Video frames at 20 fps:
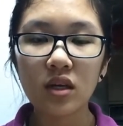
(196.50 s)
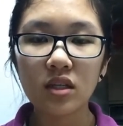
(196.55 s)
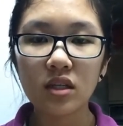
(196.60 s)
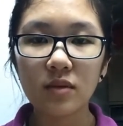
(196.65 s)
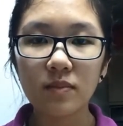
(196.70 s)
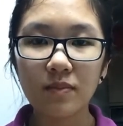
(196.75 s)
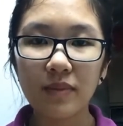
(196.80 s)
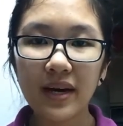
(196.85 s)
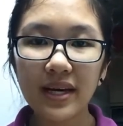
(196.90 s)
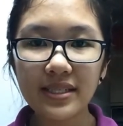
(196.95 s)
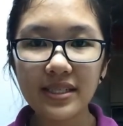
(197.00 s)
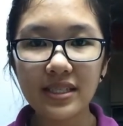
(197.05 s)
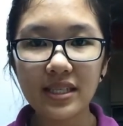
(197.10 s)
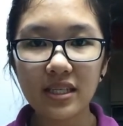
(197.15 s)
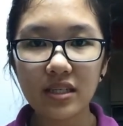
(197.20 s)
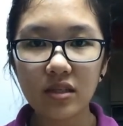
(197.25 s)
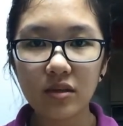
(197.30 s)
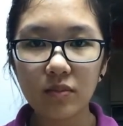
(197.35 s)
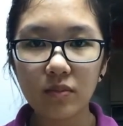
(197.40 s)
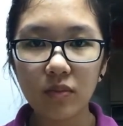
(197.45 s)
The Pines
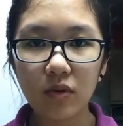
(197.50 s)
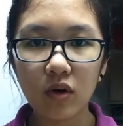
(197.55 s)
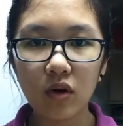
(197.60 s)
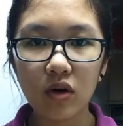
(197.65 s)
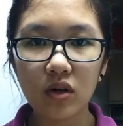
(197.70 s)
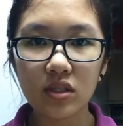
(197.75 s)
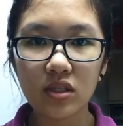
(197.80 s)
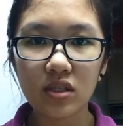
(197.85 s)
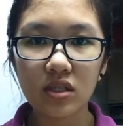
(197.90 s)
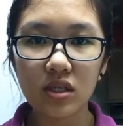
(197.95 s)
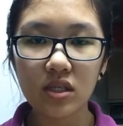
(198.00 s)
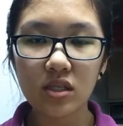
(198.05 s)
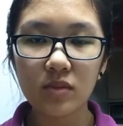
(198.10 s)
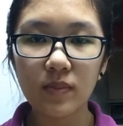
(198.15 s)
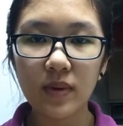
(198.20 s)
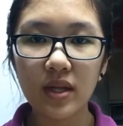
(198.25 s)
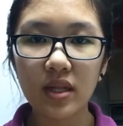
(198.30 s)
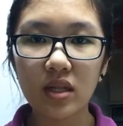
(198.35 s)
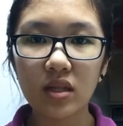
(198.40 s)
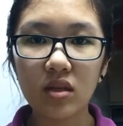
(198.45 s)
Little Port
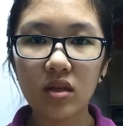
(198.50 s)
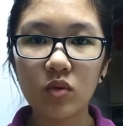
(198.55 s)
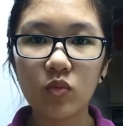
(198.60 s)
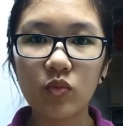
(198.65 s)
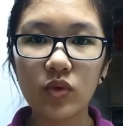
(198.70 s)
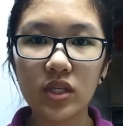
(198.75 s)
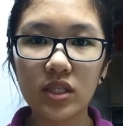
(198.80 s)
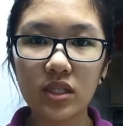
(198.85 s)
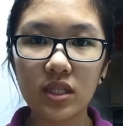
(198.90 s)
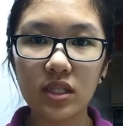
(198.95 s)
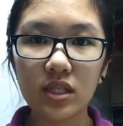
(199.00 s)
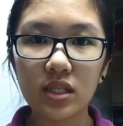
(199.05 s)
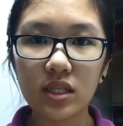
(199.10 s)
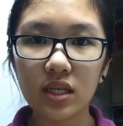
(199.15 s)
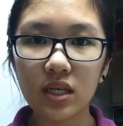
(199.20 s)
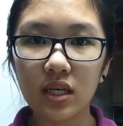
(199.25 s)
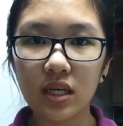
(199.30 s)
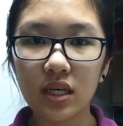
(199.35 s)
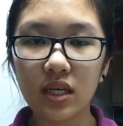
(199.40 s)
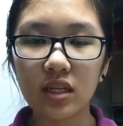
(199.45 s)
suspended
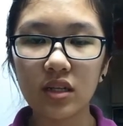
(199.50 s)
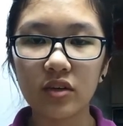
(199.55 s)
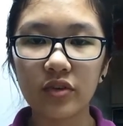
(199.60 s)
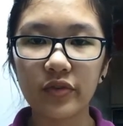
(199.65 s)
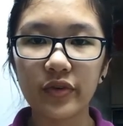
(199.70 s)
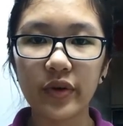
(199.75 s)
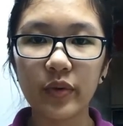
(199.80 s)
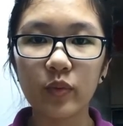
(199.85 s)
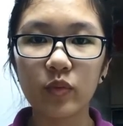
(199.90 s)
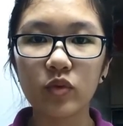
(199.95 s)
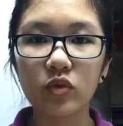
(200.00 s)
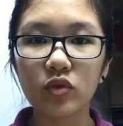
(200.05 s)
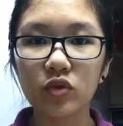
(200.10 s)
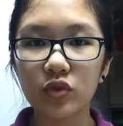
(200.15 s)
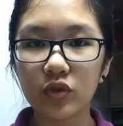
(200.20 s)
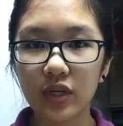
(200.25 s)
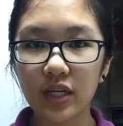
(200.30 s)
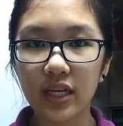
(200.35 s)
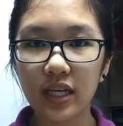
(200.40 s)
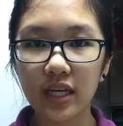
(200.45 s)
visitors in a redwood
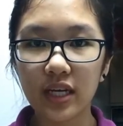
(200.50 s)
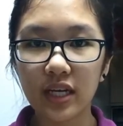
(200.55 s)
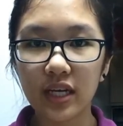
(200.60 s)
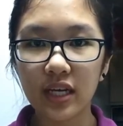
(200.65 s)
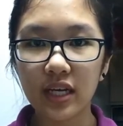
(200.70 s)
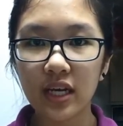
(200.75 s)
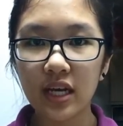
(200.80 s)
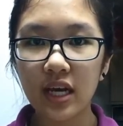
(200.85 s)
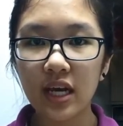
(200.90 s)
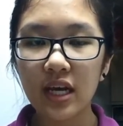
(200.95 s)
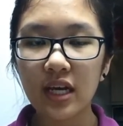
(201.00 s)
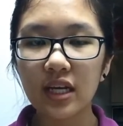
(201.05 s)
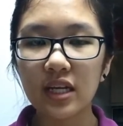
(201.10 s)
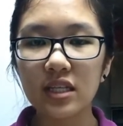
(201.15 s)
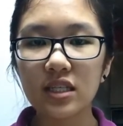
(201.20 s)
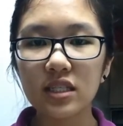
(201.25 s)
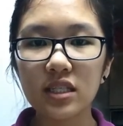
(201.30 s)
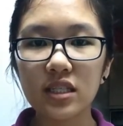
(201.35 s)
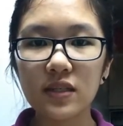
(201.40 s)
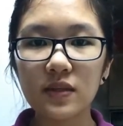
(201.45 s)
tree,
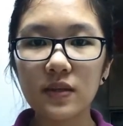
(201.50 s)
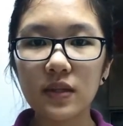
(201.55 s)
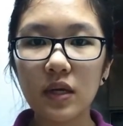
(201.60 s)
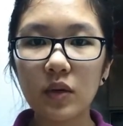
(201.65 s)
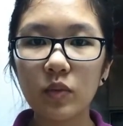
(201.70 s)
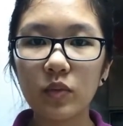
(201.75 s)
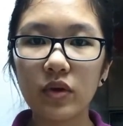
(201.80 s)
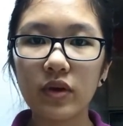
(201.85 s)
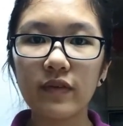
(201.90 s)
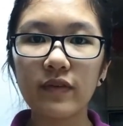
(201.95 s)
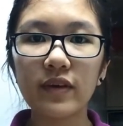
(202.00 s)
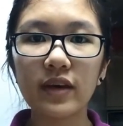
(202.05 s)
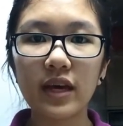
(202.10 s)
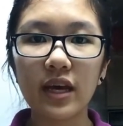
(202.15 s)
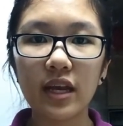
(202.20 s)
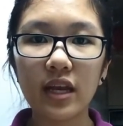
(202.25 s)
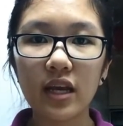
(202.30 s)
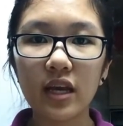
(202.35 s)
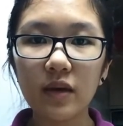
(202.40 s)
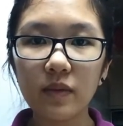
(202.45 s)
and served them with
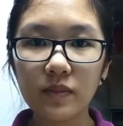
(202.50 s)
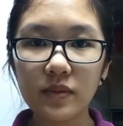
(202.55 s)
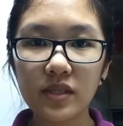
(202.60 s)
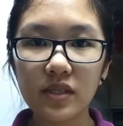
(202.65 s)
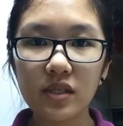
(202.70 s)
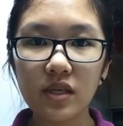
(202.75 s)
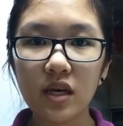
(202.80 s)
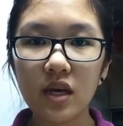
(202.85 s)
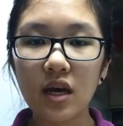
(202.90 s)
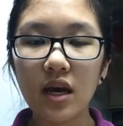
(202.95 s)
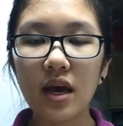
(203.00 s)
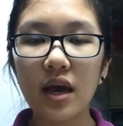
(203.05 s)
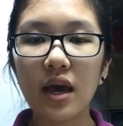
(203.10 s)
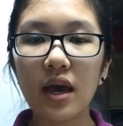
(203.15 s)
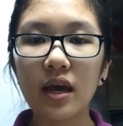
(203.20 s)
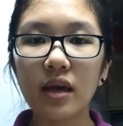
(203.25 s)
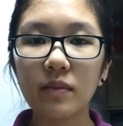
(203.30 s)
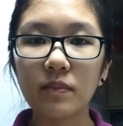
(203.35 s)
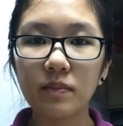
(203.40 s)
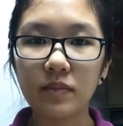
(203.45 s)
canapes
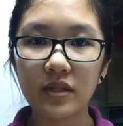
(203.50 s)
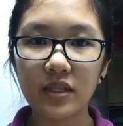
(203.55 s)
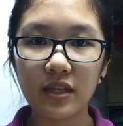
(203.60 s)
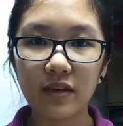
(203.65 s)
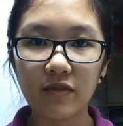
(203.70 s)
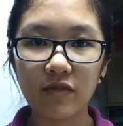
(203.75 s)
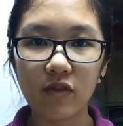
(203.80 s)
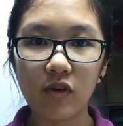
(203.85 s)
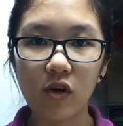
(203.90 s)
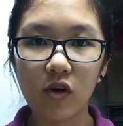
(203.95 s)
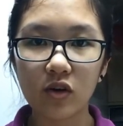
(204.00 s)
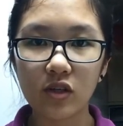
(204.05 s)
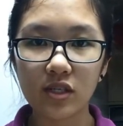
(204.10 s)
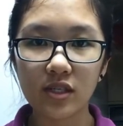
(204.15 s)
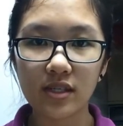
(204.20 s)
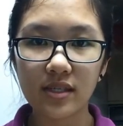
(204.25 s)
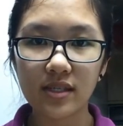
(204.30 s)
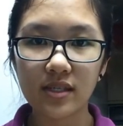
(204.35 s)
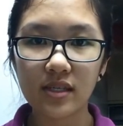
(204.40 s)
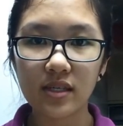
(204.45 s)
and petit
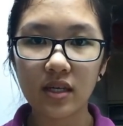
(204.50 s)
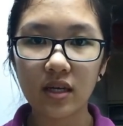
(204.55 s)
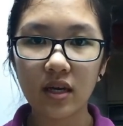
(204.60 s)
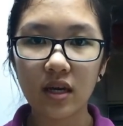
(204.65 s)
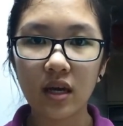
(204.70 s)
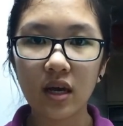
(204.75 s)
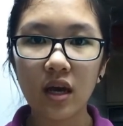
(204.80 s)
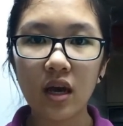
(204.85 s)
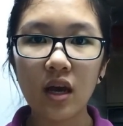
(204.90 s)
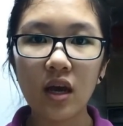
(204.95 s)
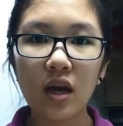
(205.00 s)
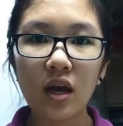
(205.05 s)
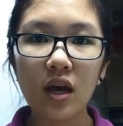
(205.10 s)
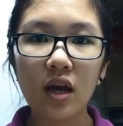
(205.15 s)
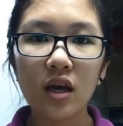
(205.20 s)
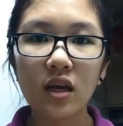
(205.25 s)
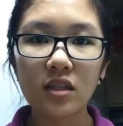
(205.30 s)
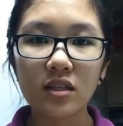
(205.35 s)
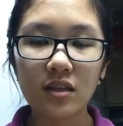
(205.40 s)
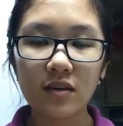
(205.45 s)
fours.
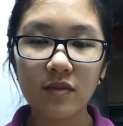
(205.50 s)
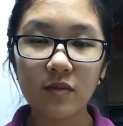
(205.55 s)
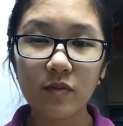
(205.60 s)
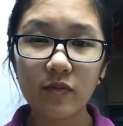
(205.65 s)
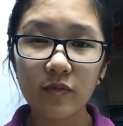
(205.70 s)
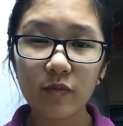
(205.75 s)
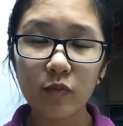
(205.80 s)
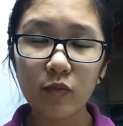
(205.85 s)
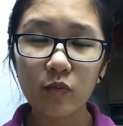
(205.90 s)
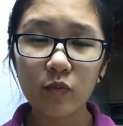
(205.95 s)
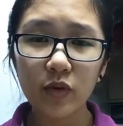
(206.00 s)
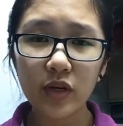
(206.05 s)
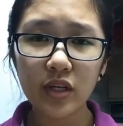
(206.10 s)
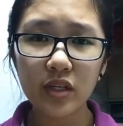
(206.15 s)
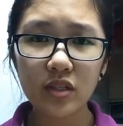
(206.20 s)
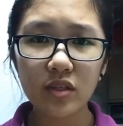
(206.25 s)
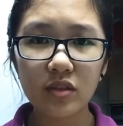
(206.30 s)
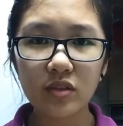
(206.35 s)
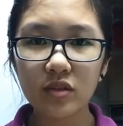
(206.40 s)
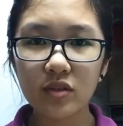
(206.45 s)
The
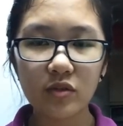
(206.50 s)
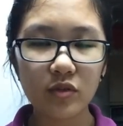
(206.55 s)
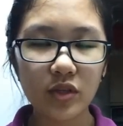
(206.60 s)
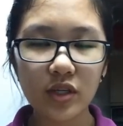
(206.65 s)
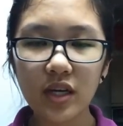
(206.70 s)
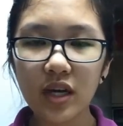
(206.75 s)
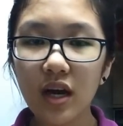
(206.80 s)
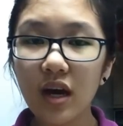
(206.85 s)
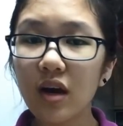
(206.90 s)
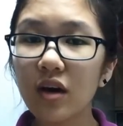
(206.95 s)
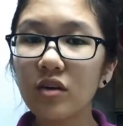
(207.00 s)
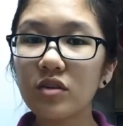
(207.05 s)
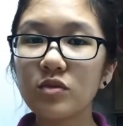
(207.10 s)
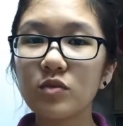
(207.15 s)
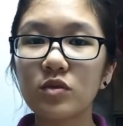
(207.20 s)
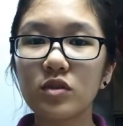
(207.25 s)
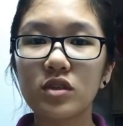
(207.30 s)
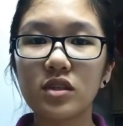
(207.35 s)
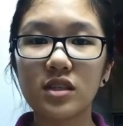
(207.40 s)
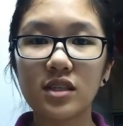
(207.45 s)
redwood
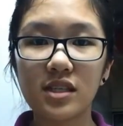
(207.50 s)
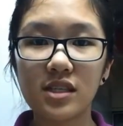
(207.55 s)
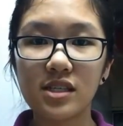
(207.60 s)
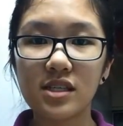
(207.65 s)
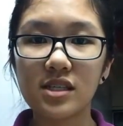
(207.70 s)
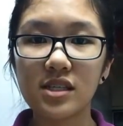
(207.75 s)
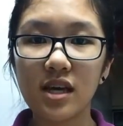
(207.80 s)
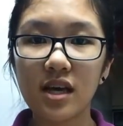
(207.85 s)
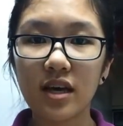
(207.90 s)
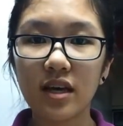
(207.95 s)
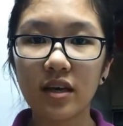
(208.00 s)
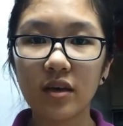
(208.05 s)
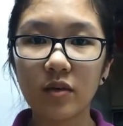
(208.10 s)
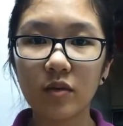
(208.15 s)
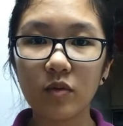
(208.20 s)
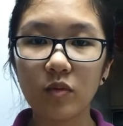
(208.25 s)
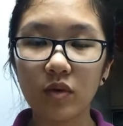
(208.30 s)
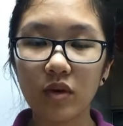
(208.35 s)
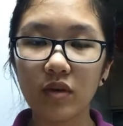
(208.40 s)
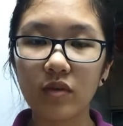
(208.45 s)
treehouse was
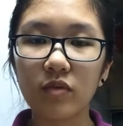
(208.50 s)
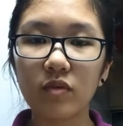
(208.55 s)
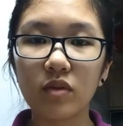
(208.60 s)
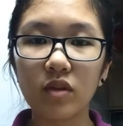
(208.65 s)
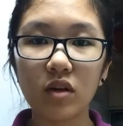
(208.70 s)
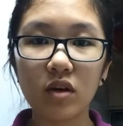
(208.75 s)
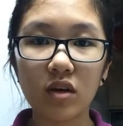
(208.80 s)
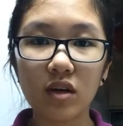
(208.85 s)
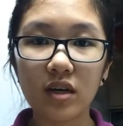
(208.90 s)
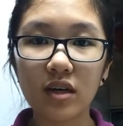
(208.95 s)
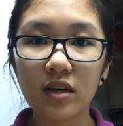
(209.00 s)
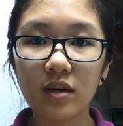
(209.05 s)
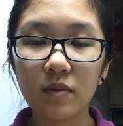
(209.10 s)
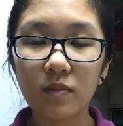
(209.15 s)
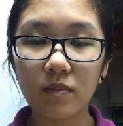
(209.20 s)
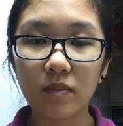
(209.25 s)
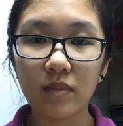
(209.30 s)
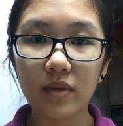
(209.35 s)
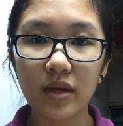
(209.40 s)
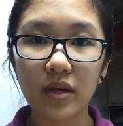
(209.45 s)
designed with local
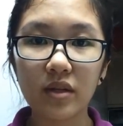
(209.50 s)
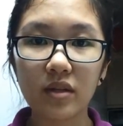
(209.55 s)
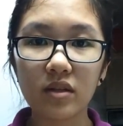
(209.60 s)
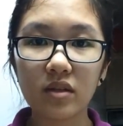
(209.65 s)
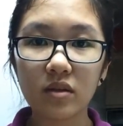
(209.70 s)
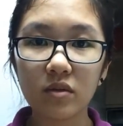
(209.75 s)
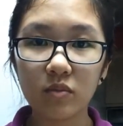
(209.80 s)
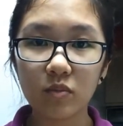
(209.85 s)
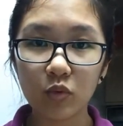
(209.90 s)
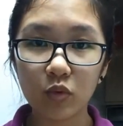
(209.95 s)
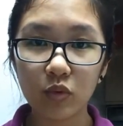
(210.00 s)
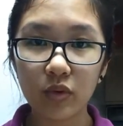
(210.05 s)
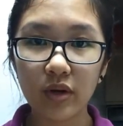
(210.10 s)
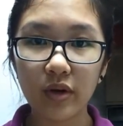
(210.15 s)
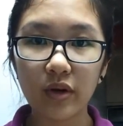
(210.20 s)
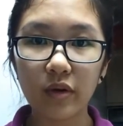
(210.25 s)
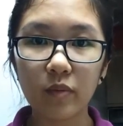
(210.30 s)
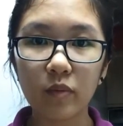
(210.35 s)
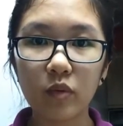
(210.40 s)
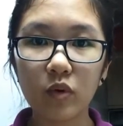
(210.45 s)
male
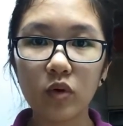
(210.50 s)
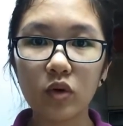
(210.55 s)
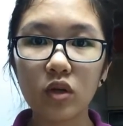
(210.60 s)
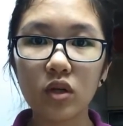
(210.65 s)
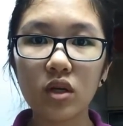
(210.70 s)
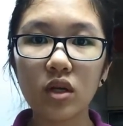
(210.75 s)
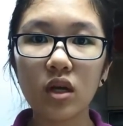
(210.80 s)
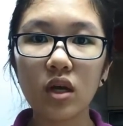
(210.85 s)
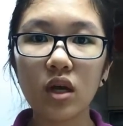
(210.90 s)
redwood,